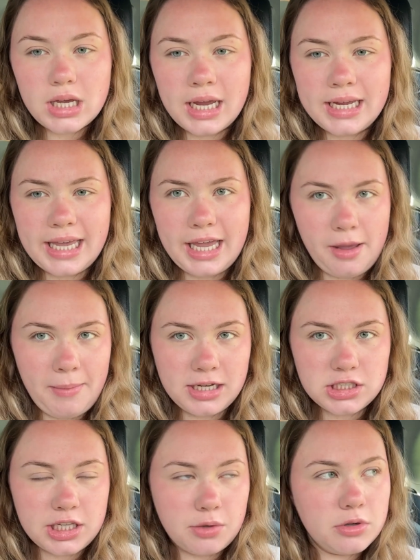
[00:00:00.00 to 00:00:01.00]
I can't
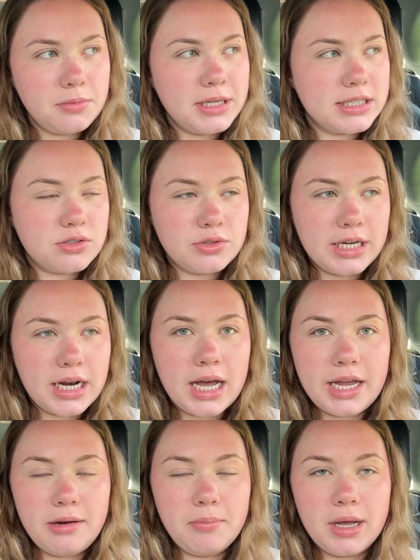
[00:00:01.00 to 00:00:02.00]
imagine they will be. It's only
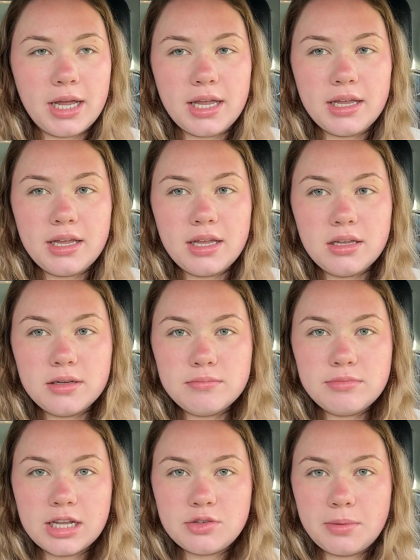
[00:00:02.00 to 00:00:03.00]
9, but
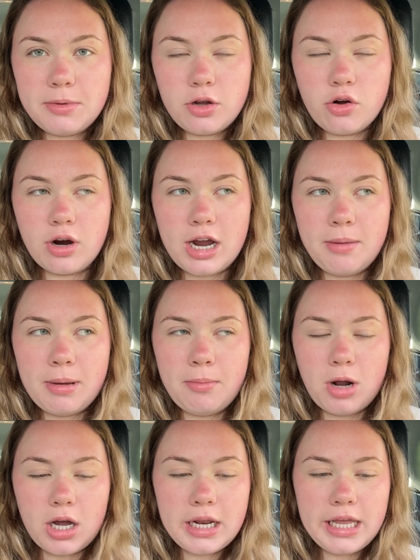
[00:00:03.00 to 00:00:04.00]
that's what I'm gonna go grab. I'm
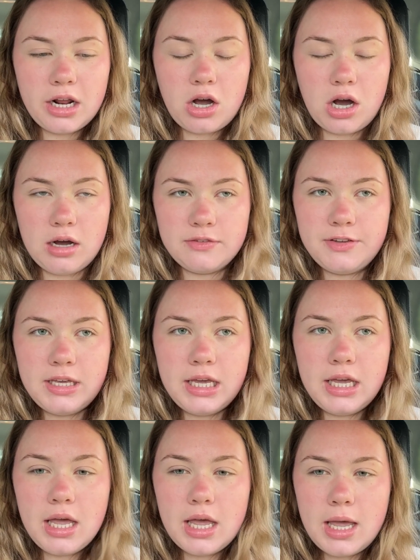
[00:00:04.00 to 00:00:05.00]
not gonna get
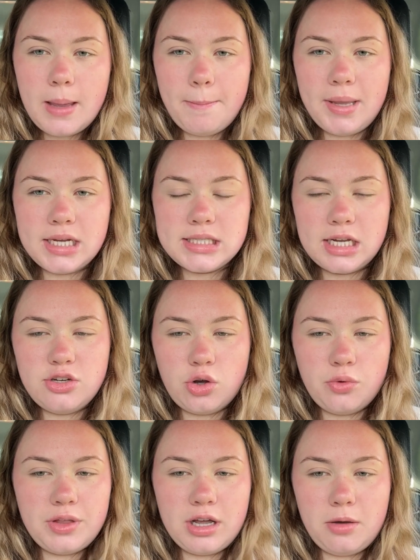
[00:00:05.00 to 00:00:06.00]
coffee because I
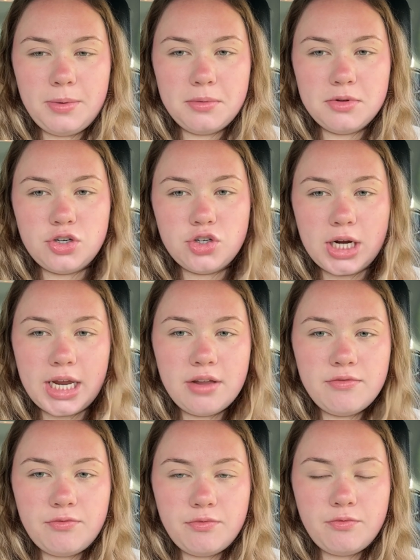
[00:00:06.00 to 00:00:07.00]
don't think I'll be able to drink it.
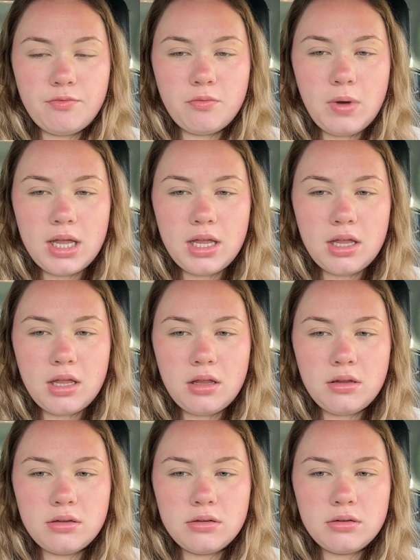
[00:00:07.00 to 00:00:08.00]

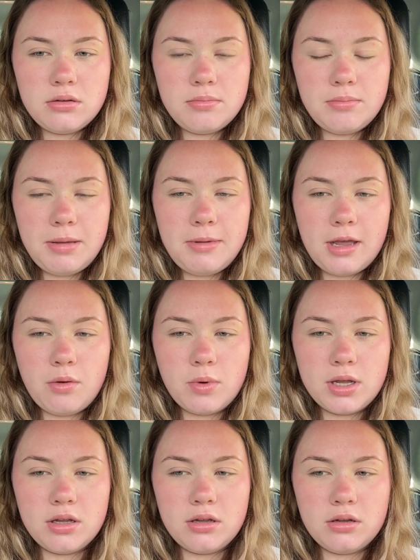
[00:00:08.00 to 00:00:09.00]
Well, maybe I
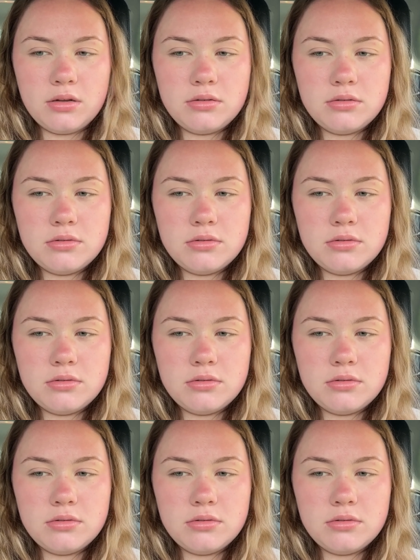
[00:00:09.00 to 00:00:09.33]
will.